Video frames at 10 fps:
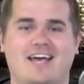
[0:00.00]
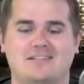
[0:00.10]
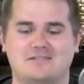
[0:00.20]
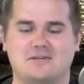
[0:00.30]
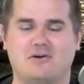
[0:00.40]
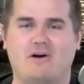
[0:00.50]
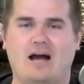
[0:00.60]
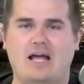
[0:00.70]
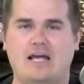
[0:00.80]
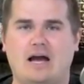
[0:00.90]
And so
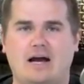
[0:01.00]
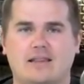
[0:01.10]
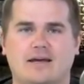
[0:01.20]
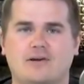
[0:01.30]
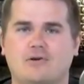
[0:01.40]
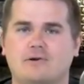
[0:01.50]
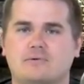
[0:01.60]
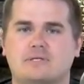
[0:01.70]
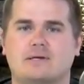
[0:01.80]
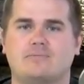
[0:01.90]
I like going
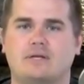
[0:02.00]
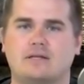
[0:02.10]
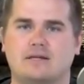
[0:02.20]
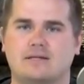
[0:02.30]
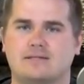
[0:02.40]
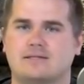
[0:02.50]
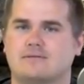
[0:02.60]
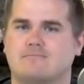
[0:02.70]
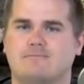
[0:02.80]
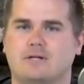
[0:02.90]
with something
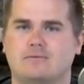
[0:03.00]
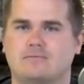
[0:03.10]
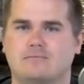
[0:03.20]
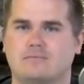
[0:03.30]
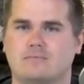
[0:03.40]
that's, you know,